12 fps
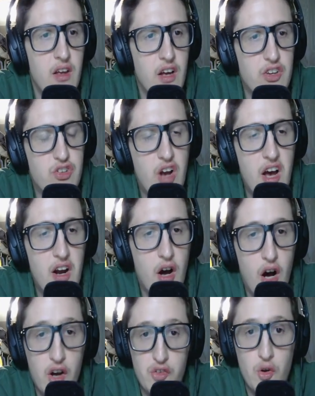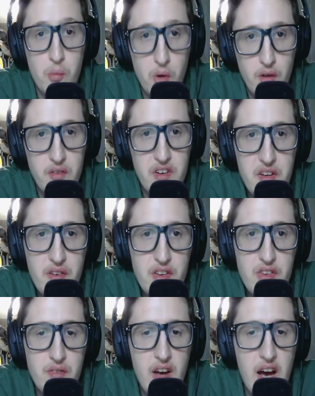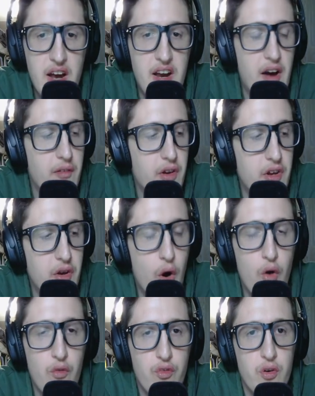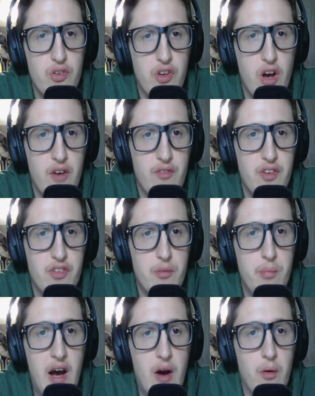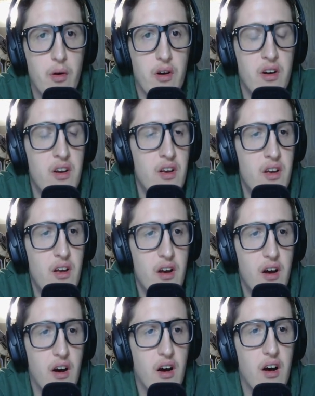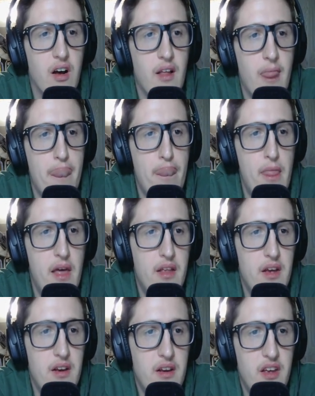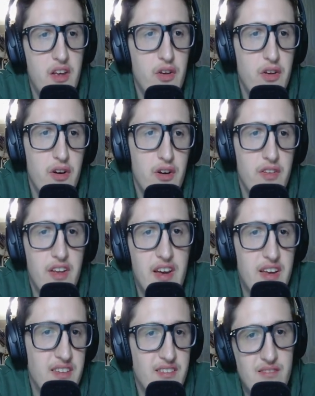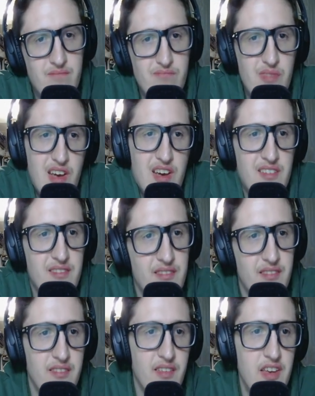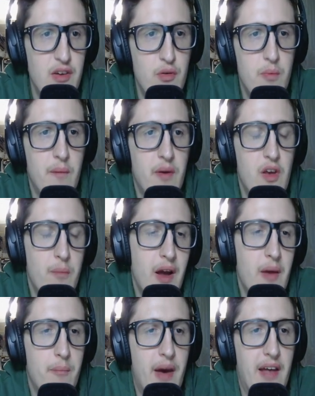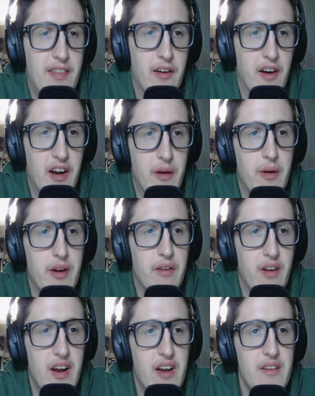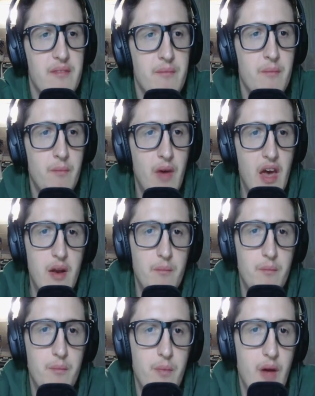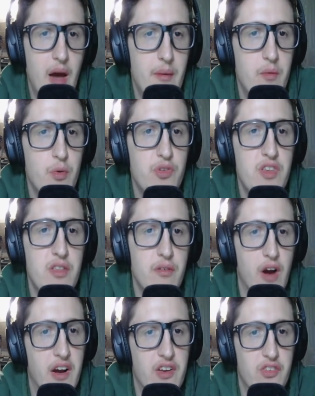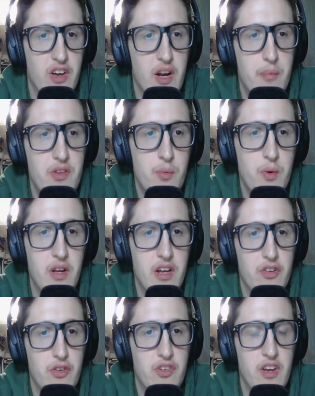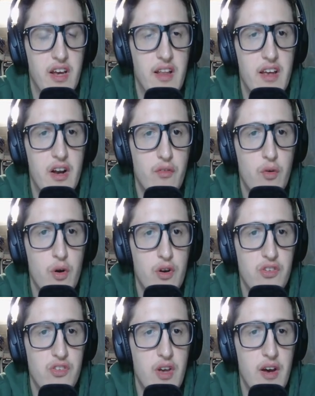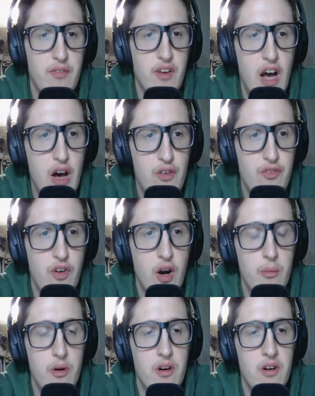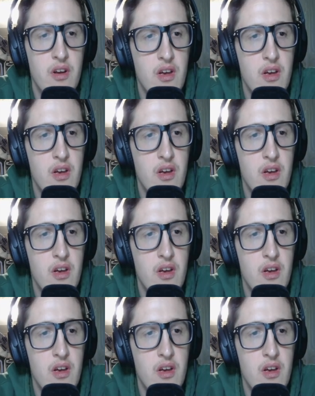Estrada also more of a defensive guy, not really known for his offensive power. And then Hilliard, like, yeah, he'd probably bat there anyway, right? And I mean, we'll see the Rockies lineup. It's pretty interesting. And then of course you have Kyle Farmer.